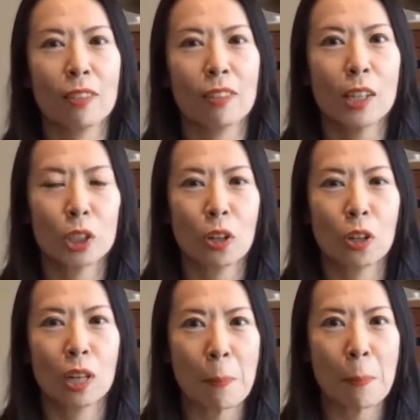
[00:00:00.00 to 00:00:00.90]
So let
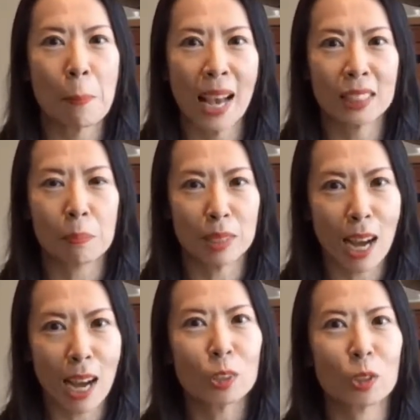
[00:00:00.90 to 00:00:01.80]
me pass the
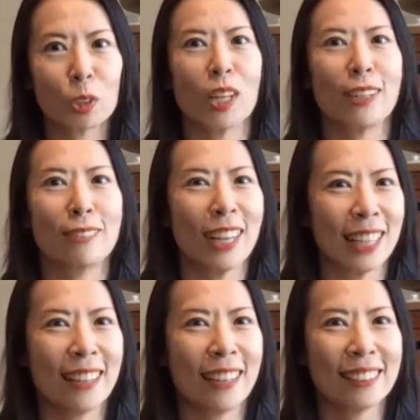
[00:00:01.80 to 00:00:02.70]
baton to her right
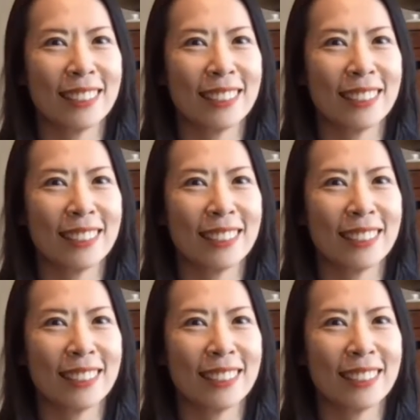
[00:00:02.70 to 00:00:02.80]
now.